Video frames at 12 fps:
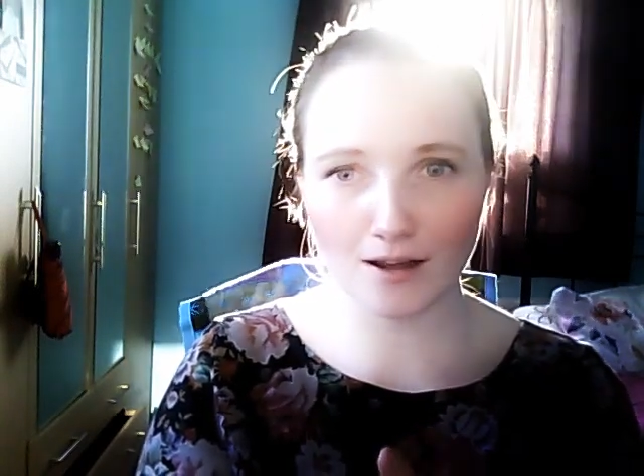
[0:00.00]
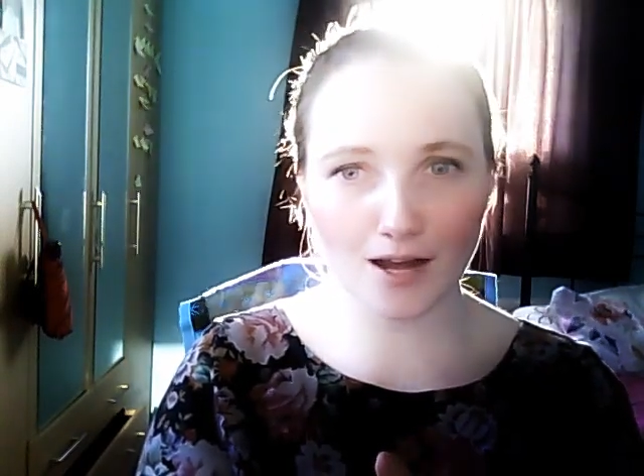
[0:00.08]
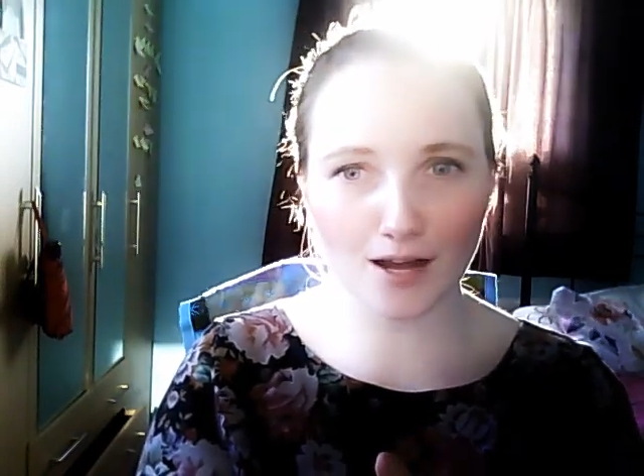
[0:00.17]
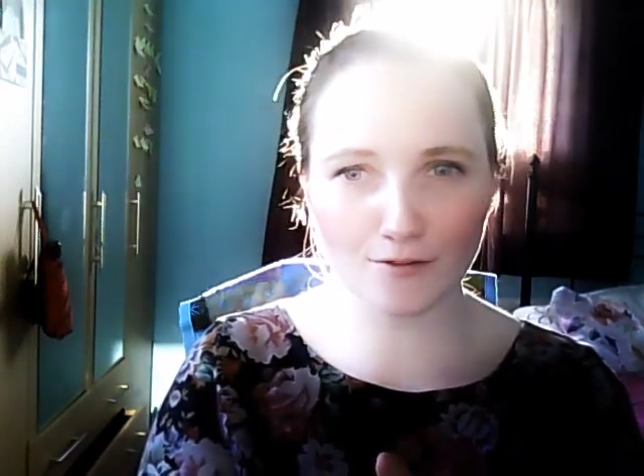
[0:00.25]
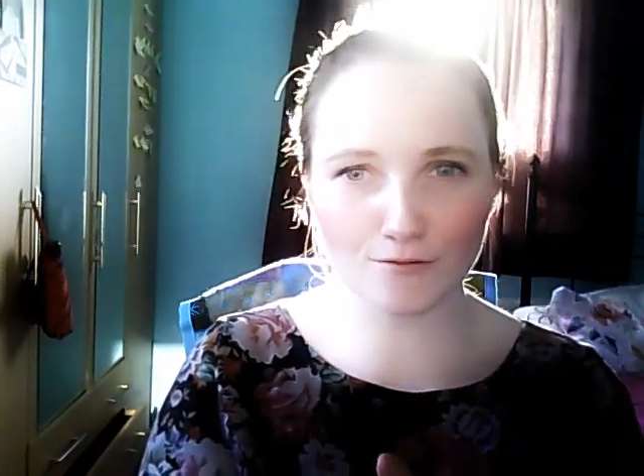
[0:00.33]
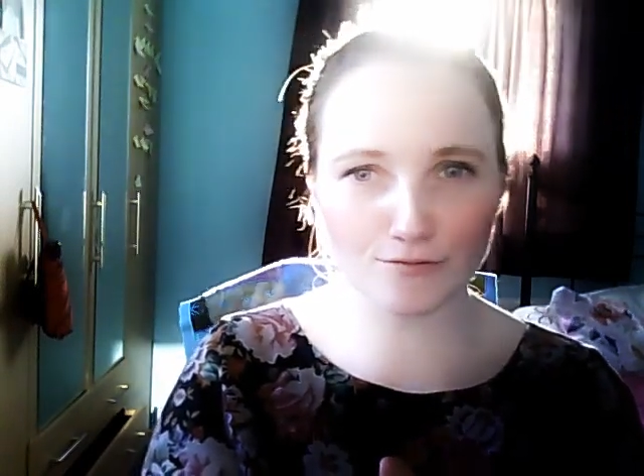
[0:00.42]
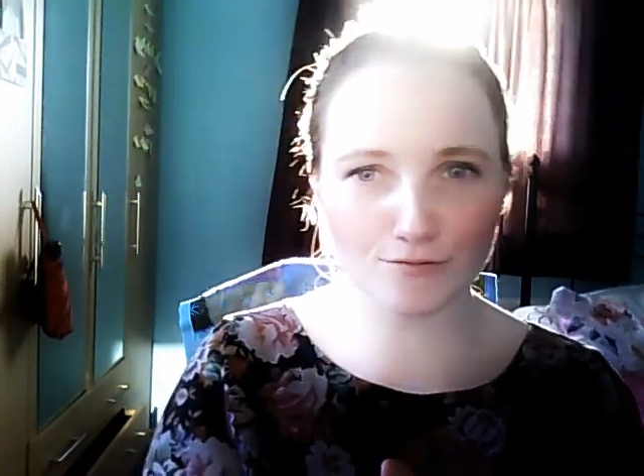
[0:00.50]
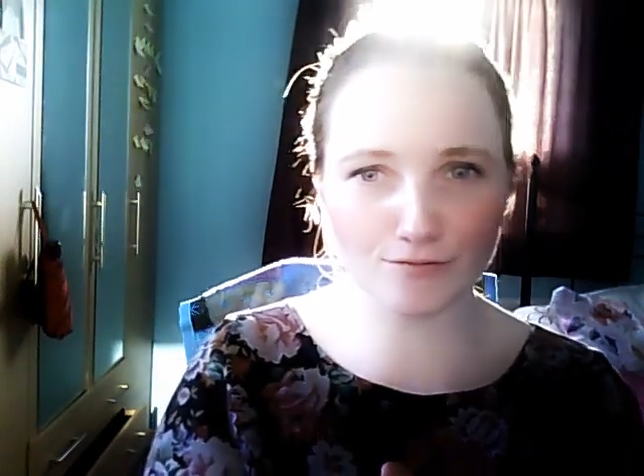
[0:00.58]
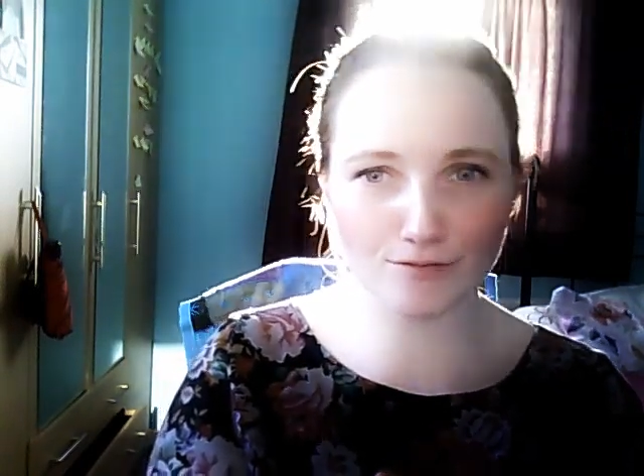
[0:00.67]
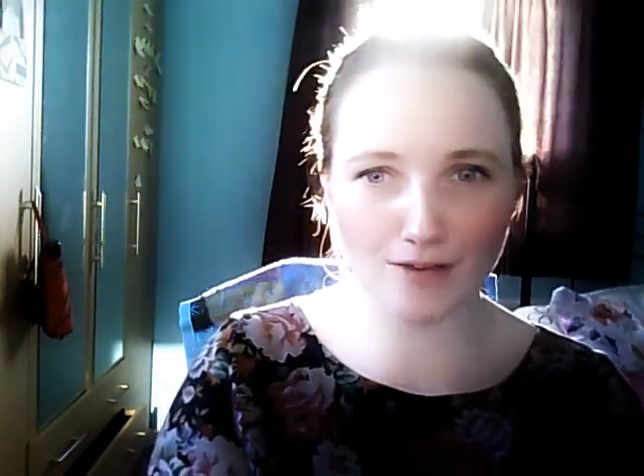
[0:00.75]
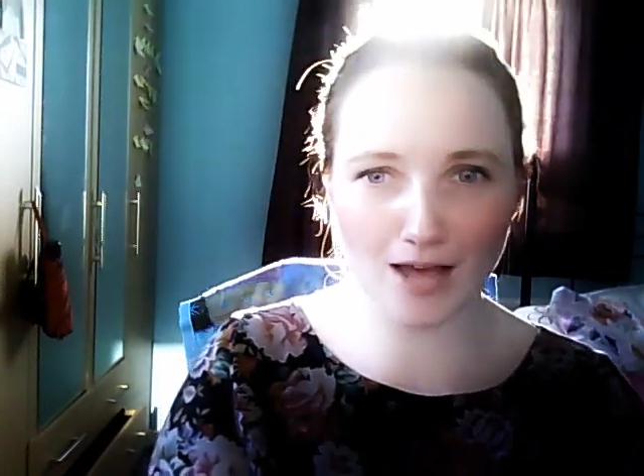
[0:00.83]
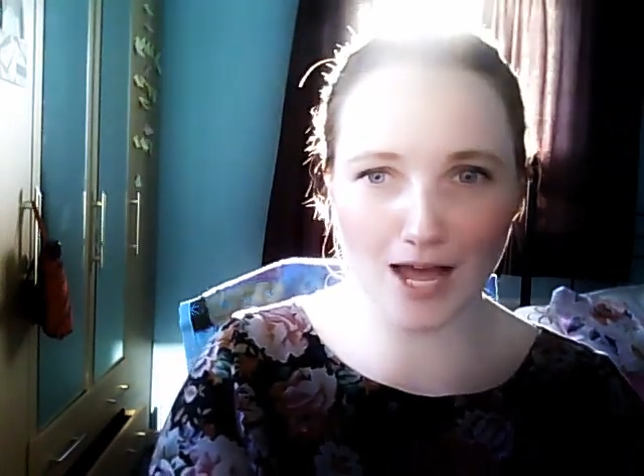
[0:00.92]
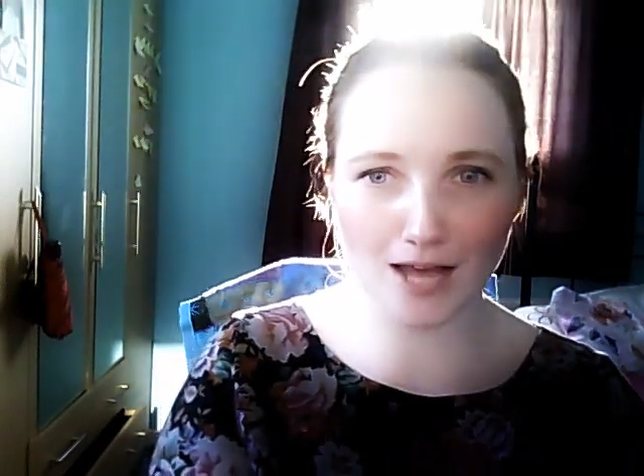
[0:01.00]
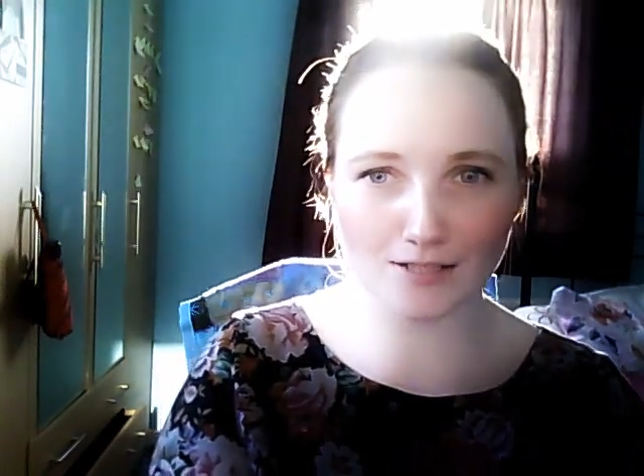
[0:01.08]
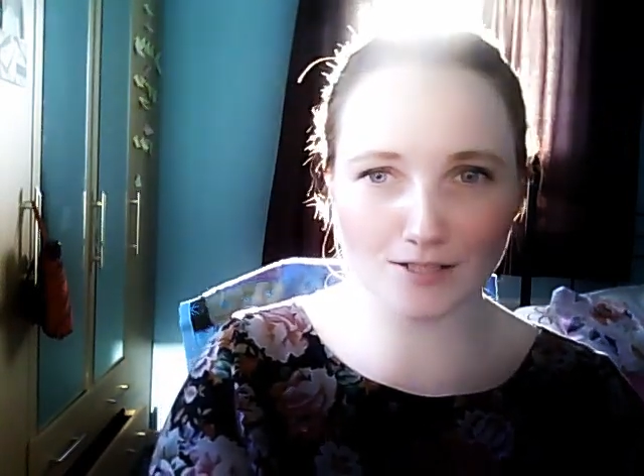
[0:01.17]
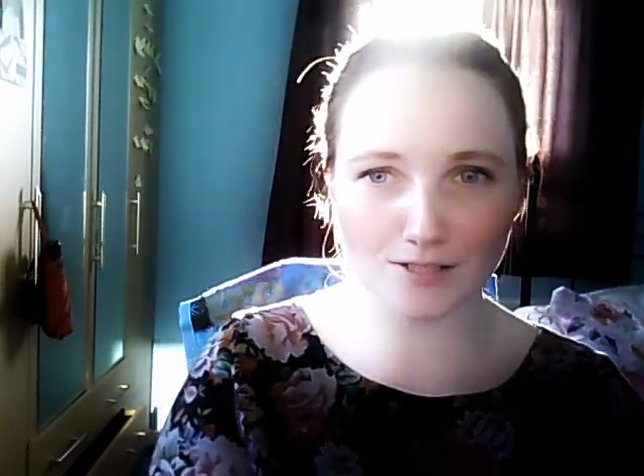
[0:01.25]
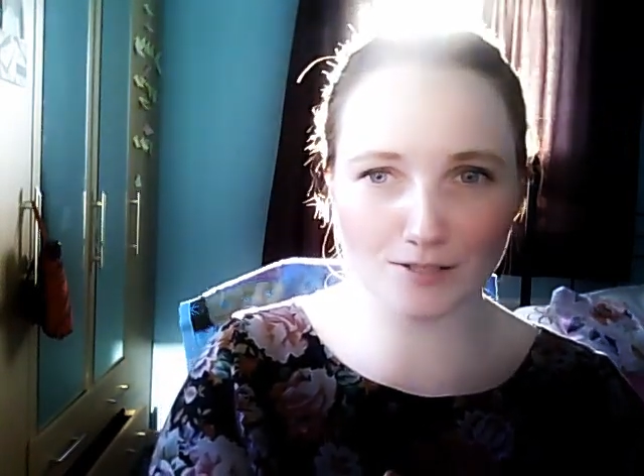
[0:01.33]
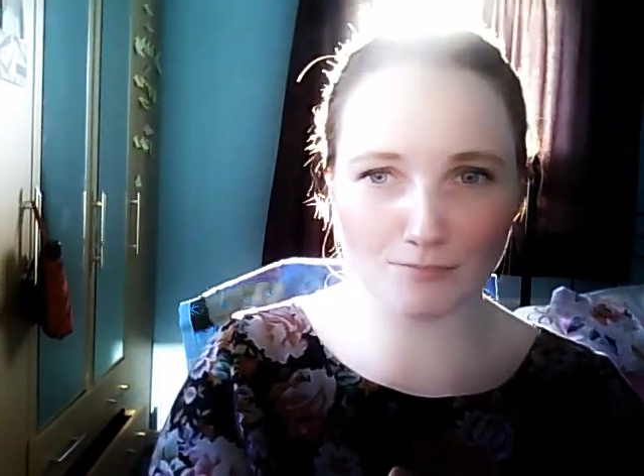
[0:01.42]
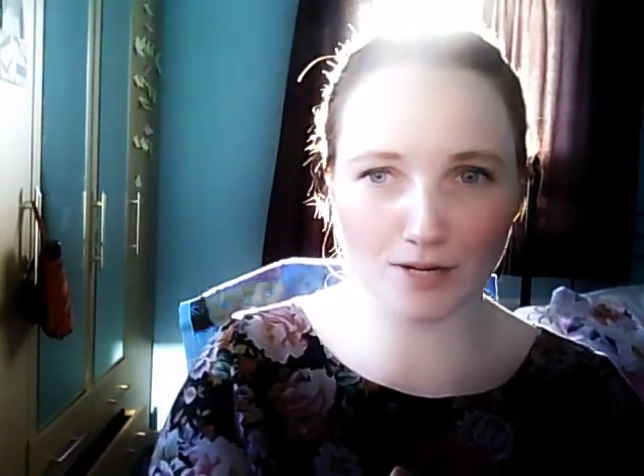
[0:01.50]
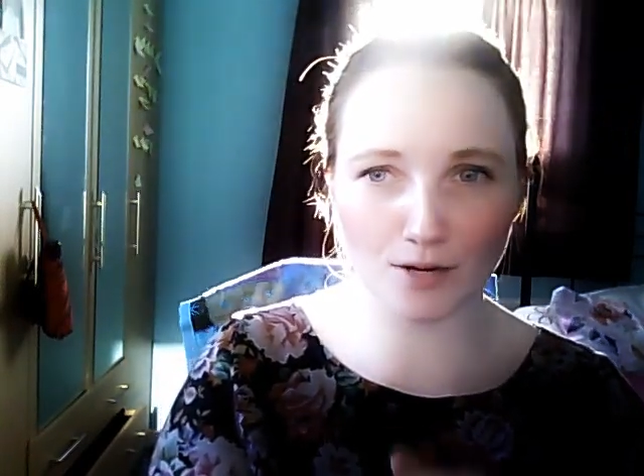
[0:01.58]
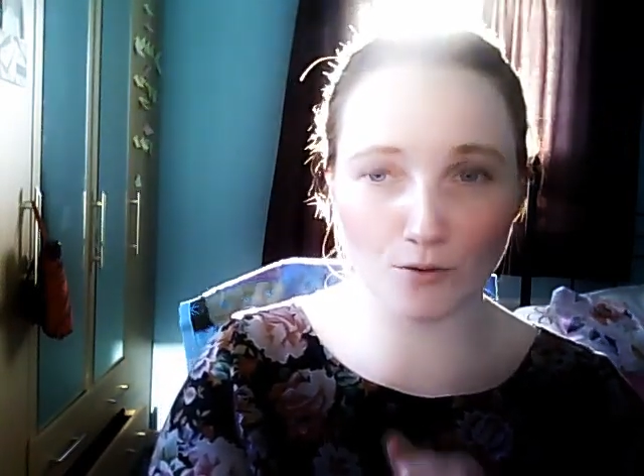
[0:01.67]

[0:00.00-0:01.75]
I've had my